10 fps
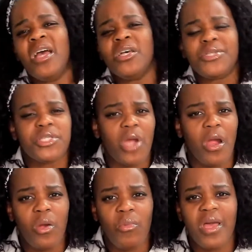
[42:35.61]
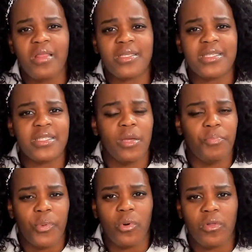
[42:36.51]
Start with
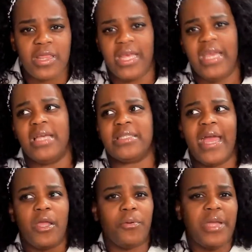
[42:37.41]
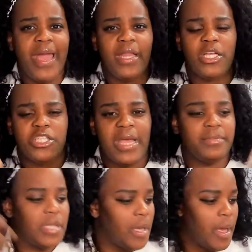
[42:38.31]
simple things like creating shapes.